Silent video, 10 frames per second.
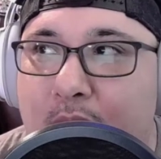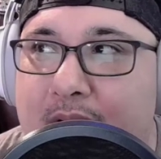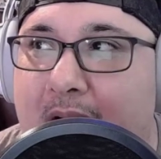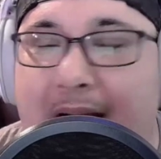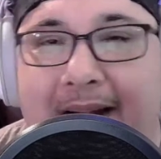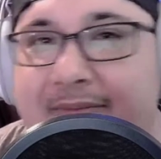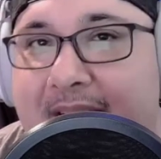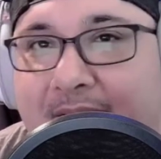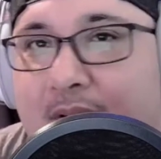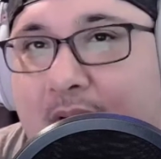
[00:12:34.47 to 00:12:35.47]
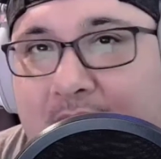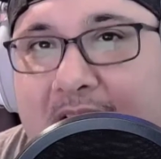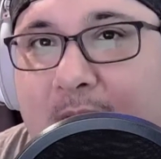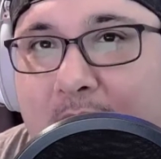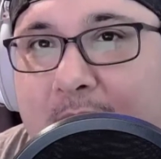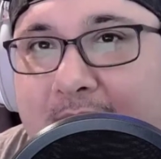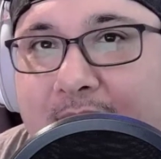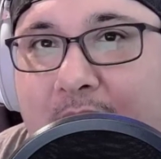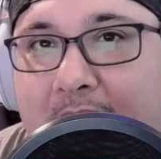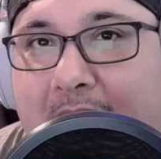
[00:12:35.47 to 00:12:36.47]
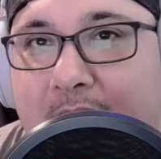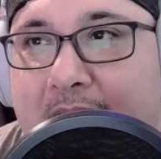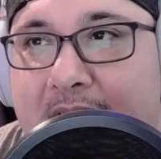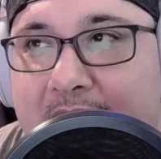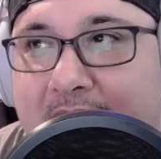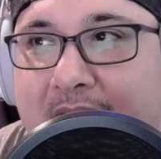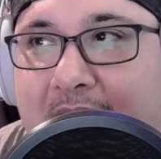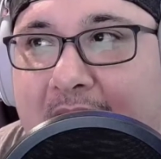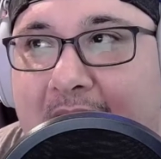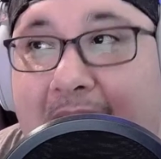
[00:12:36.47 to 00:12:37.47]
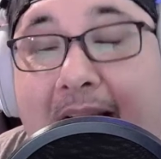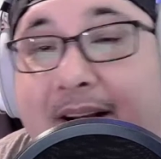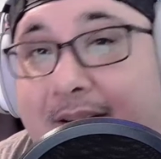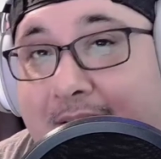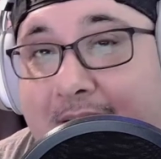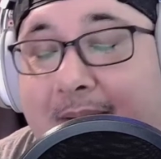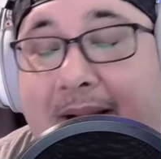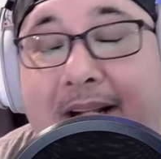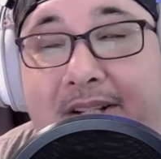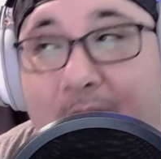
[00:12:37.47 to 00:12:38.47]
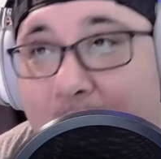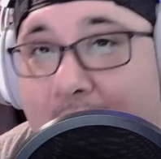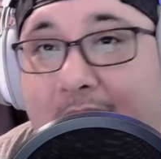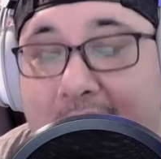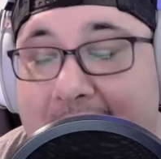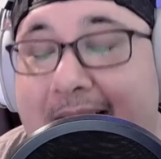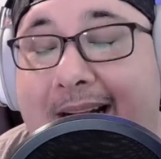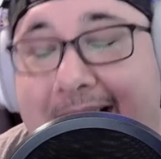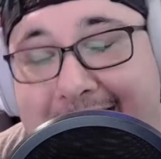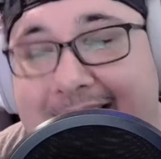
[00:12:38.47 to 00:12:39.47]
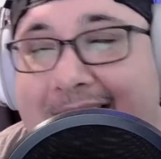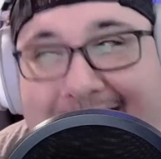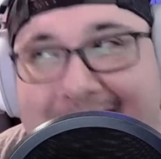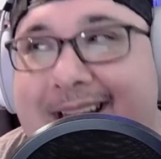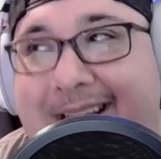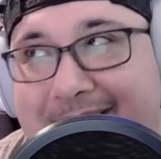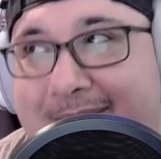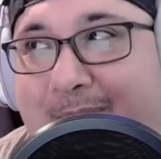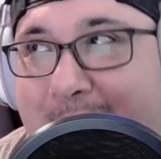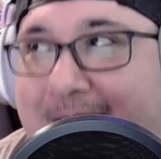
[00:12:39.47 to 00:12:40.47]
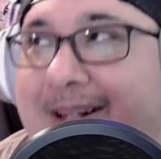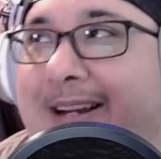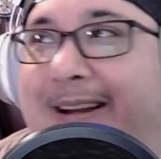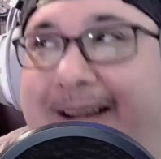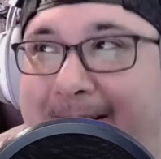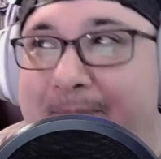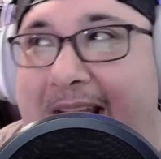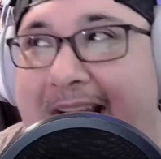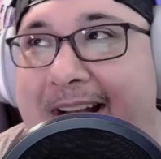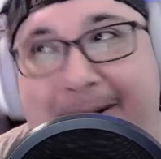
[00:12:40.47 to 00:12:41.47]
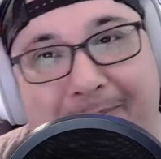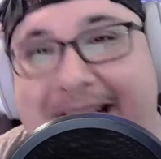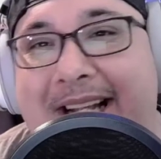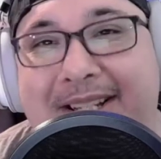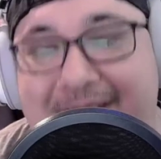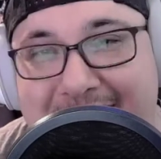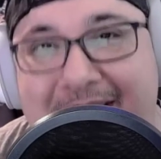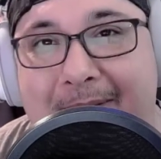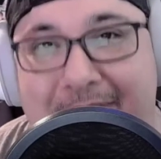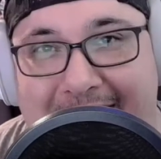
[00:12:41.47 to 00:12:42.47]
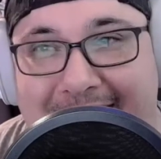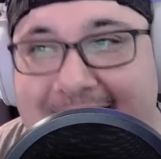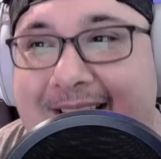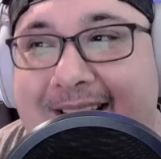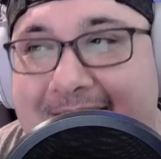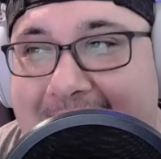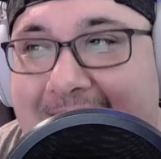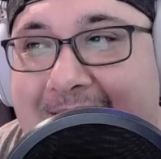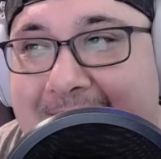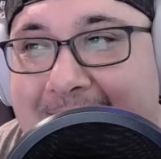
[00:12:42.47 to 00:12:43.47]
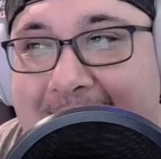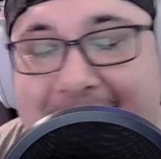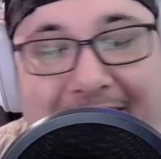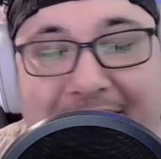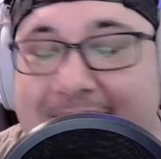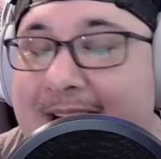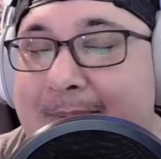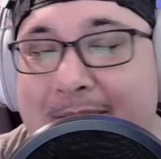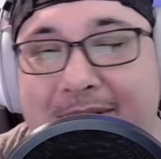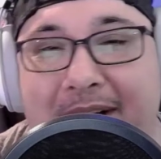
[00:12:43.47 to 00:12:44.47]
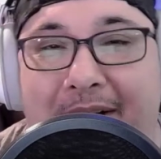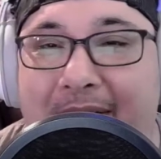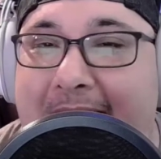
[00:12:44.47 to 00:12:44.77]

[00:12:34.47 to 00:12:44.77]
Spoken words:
I've never heard that word before. I read this and I had to look it up. It's a word. It is a word, and it means something. Look it up yourself.